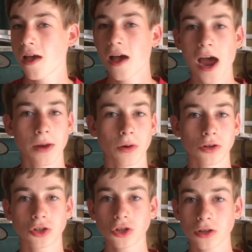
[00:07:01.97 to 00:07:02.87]
and it works
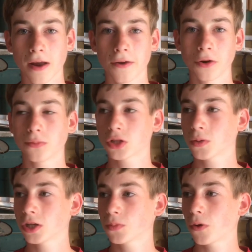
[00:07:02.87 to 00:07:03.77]
just like a normal
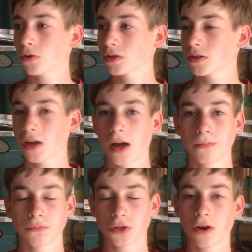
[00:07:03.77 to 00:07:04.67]
switch box,
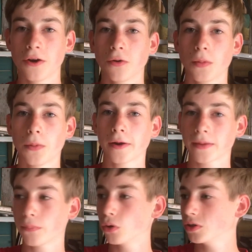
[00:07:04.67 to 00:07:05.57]
a normal plug-in
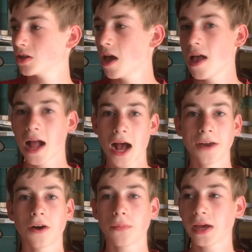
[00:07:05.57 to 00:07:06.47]
point, and
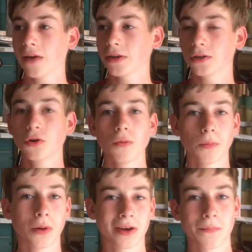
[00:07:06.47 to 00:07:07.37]
I'll be having normal
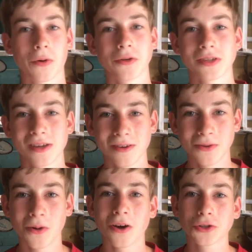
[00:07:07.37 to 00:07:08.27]
plug-in points in a new
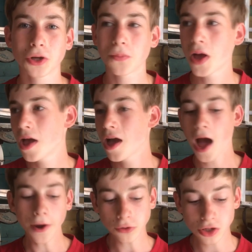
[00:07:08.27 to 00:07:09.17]
workshop.
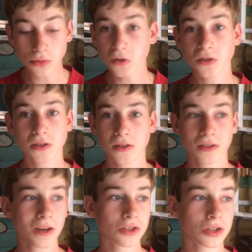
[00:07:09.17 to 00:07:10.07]
And I'll still use this
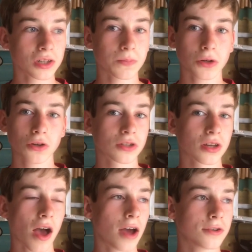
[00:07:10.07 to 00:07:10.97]
extension lead because
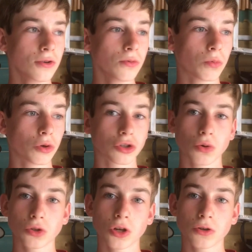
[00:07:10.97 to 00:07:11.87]
I do want to
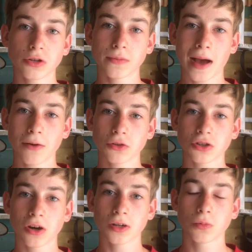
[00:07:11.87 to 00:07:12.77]
also do some
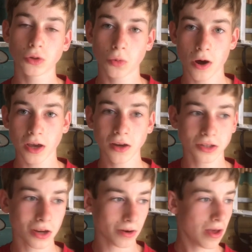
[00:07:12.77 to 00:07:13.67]
outside woodworking.
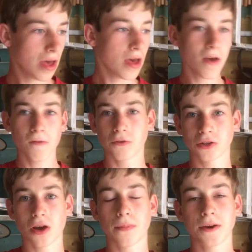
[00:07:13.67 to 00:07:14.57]
So, for
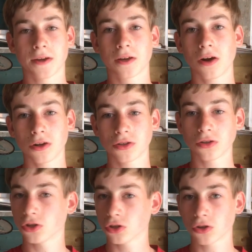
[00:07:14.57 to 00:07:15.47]
example, in a garden,
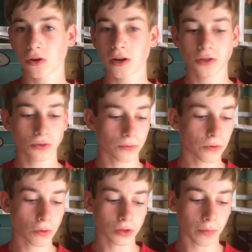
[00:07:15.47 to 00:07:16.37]
just on a little
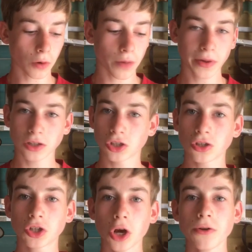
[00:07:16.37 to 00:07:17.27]
fold-up workbench, to
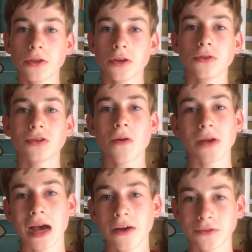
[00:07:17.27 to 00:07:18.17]
show you that you don't
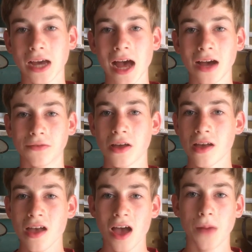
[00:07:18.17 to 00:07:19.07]
have to have
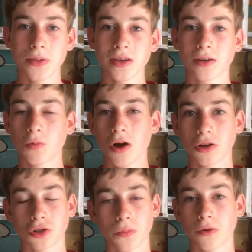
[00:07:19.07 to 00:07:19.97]
a big
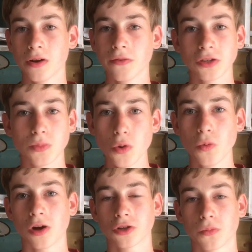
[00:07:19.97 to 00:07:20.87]
workshop or even a small
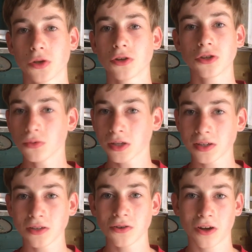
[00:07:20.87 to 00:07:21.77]
workshop. You can do things
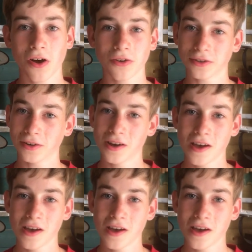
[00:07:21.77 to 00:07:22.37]
in your garden.